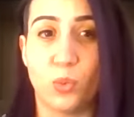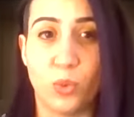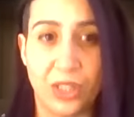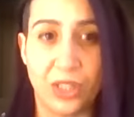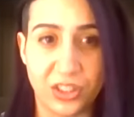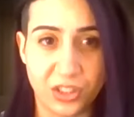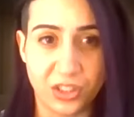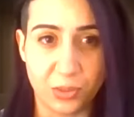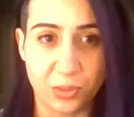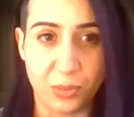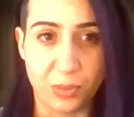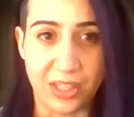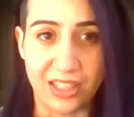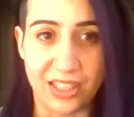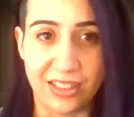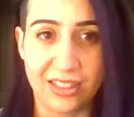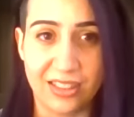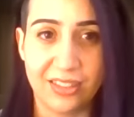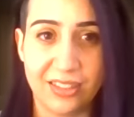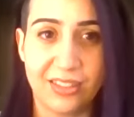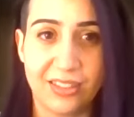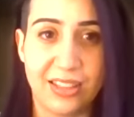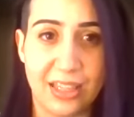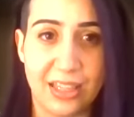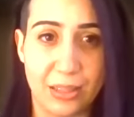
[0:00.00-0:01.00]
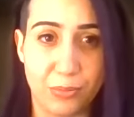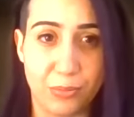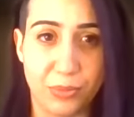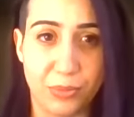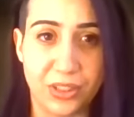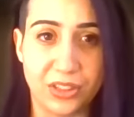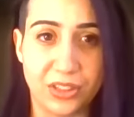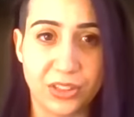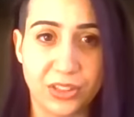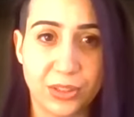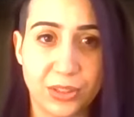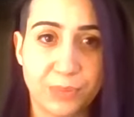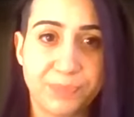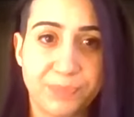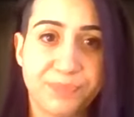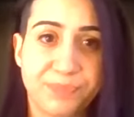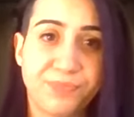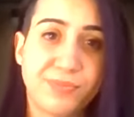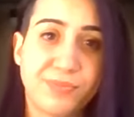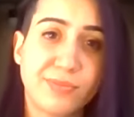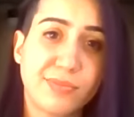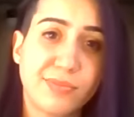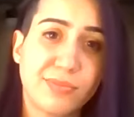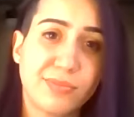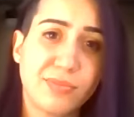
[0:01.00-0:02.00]
West Bank campus.
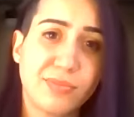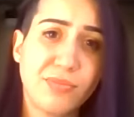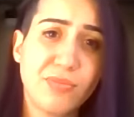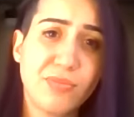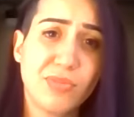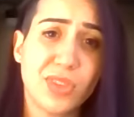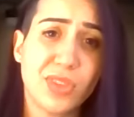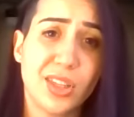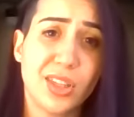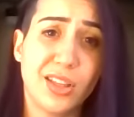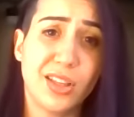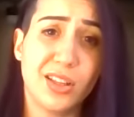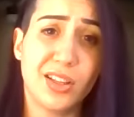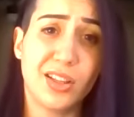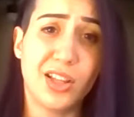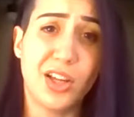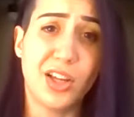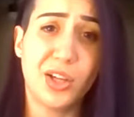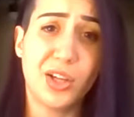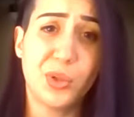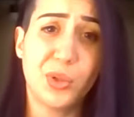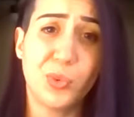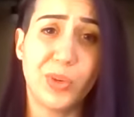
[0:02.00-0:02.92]
Along